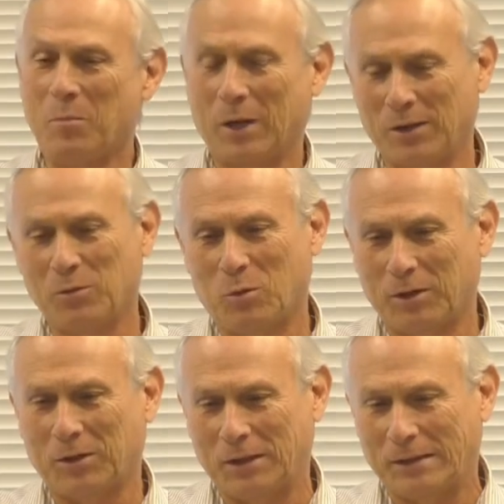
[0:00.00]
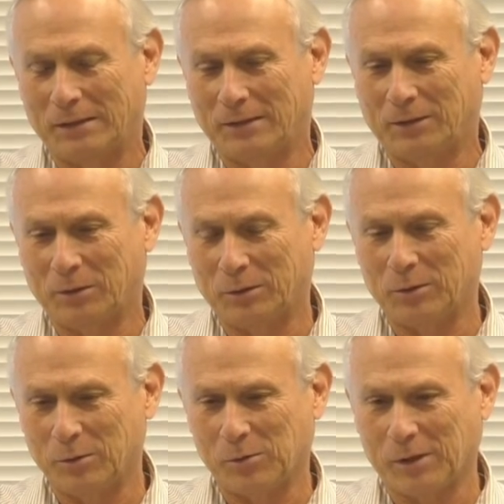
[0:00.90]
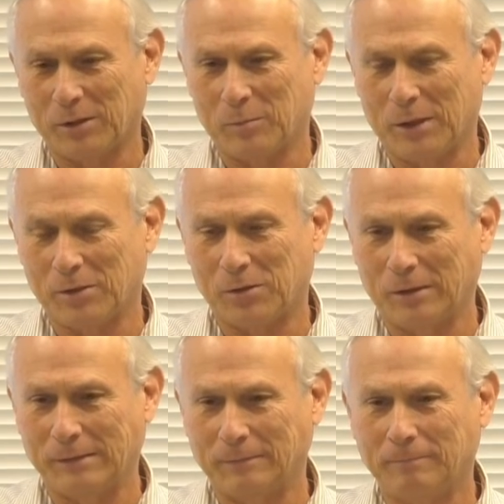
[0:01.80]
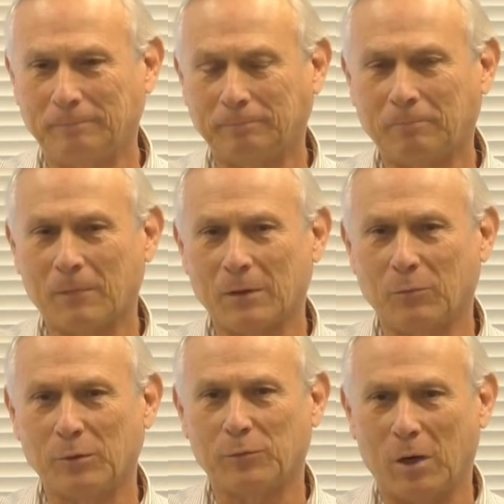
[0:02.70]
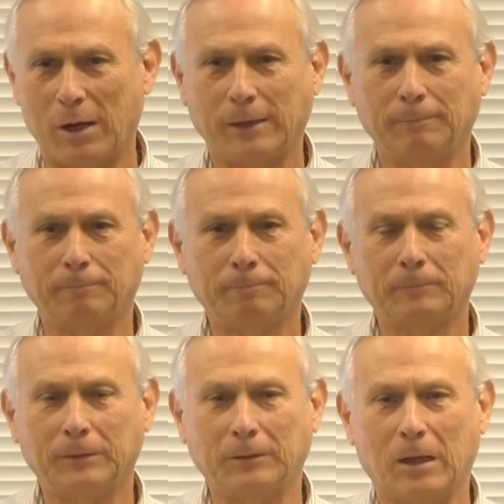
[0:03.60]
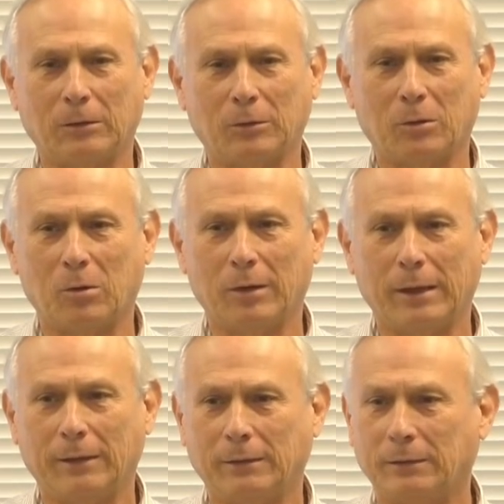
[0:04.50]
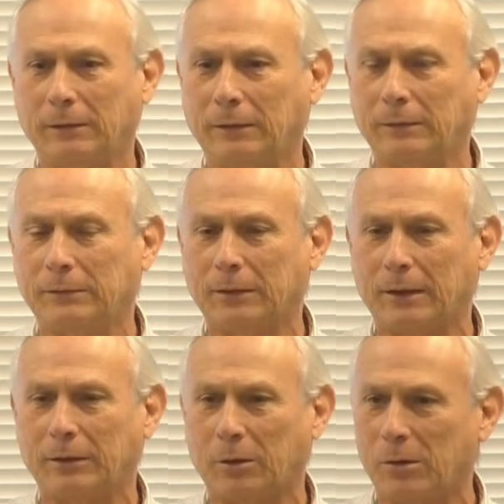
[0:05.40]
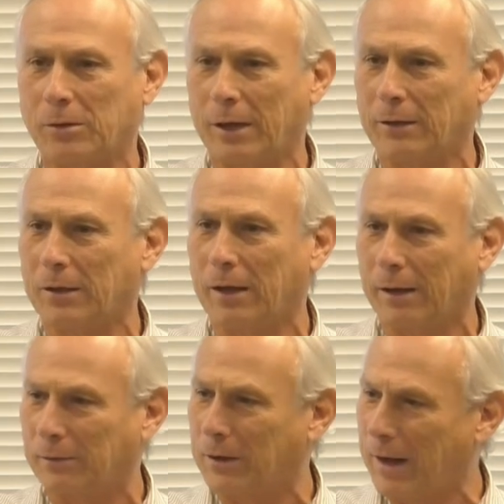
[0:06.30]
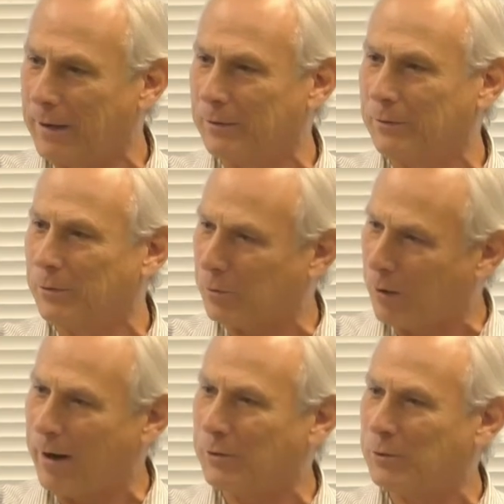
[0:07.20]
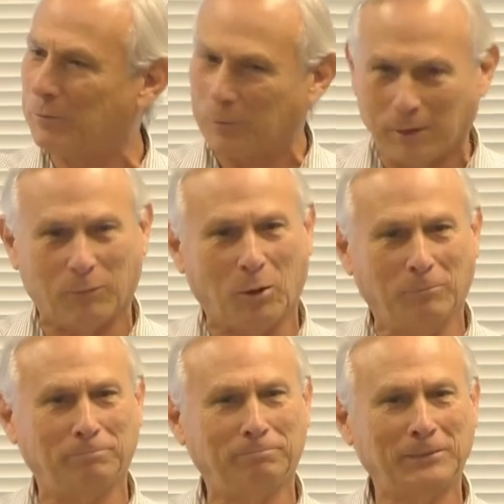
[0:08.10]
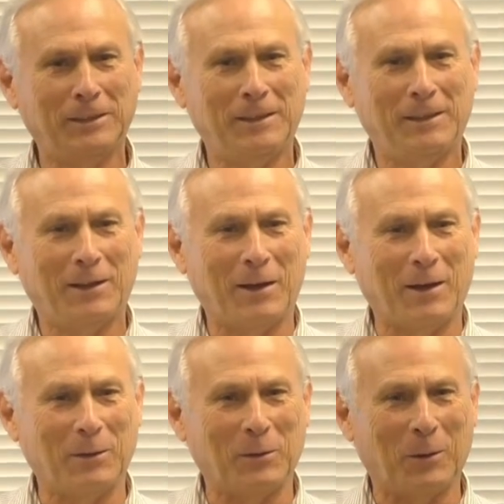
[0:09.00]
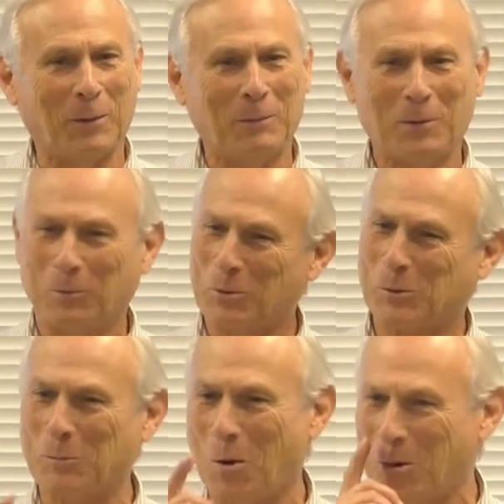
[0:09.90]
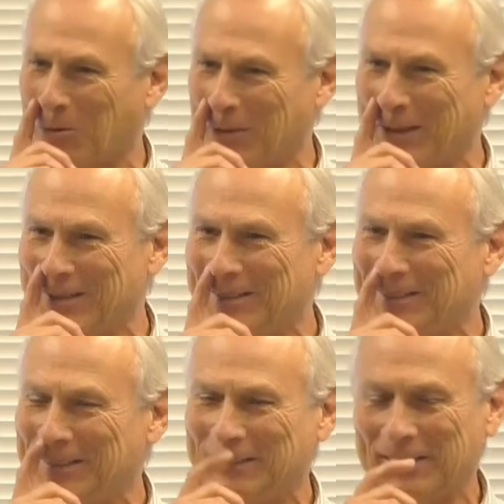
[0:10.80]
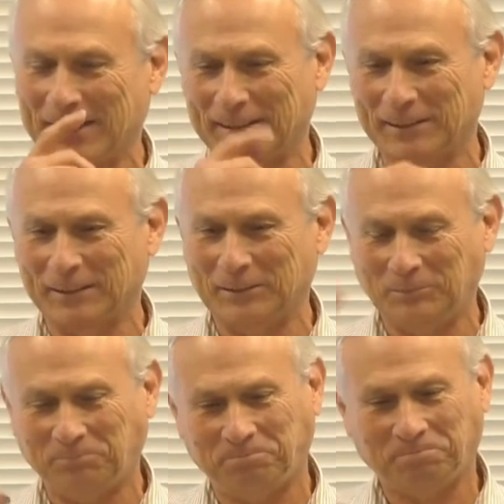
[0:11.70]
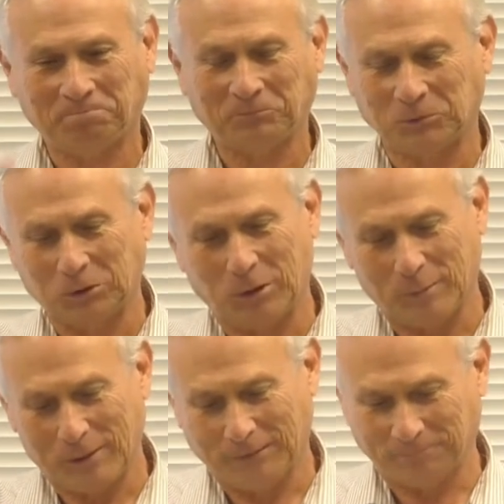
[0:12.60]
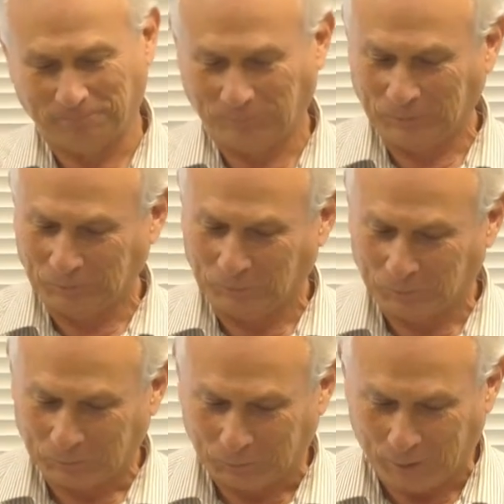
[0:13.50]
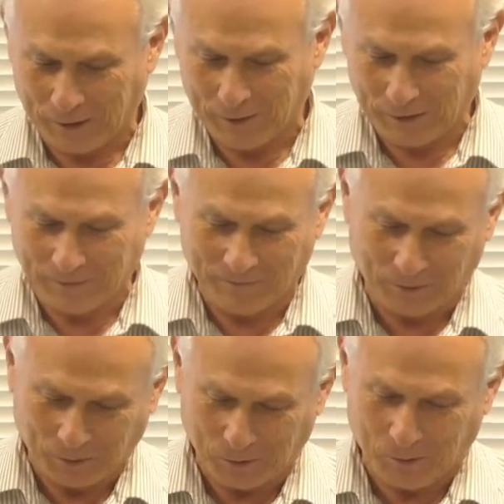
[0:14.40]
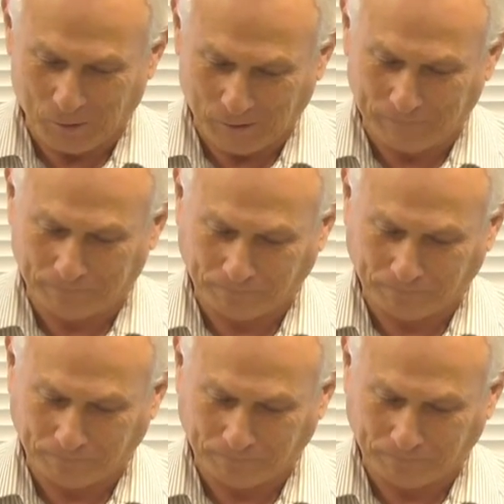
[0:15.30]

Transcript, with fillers: but I do want to tell you that the good news is my son was fine doctor turned out uh, said it turns out that he had cat scratch fever, and uh, real small thing, and uh, talk about praising the good Lord